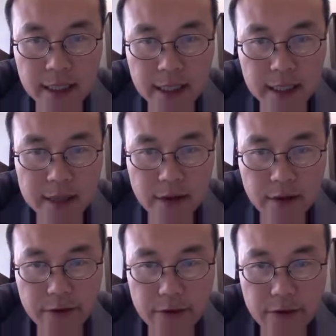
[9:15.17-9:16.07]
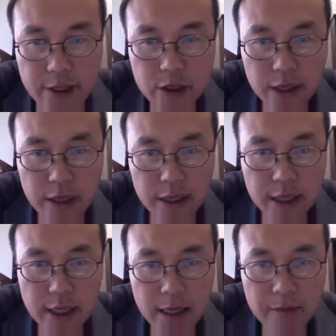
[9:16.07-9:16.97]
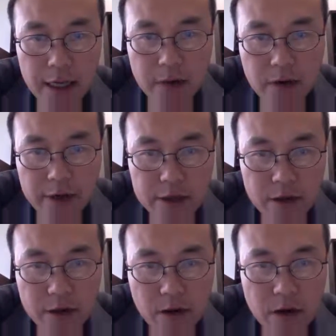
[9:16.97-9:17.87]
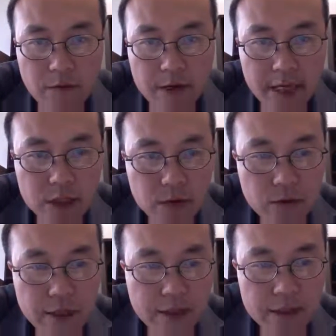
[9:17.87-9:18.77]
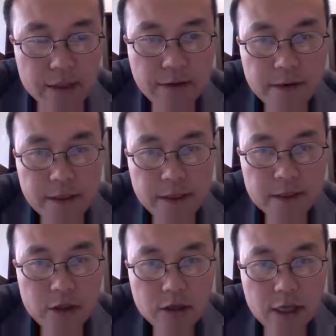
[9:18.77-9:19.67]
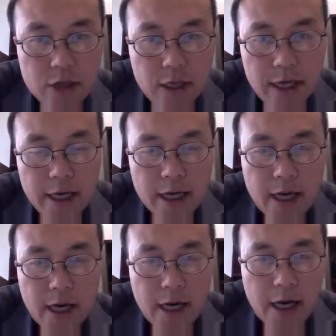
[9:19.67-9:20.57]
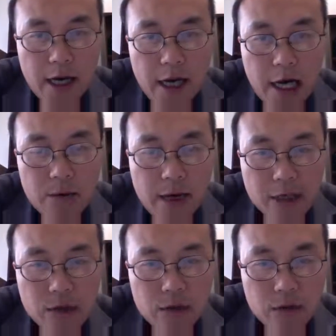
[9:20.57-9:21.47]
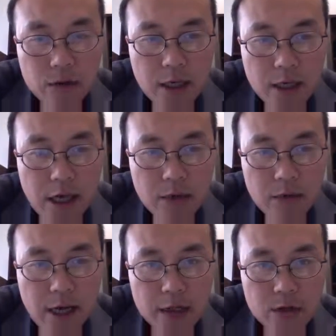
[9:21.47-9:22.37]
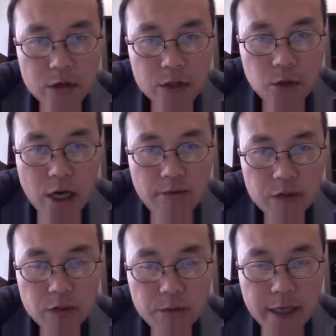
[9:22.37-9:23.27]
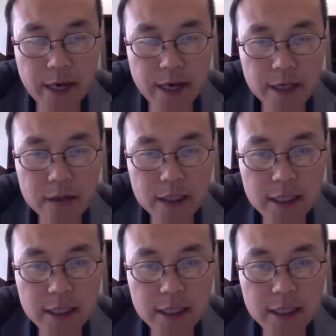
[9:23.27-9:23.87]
So the third question, my professional goal over the next 2 years. So essentially, I would like to strive to be a good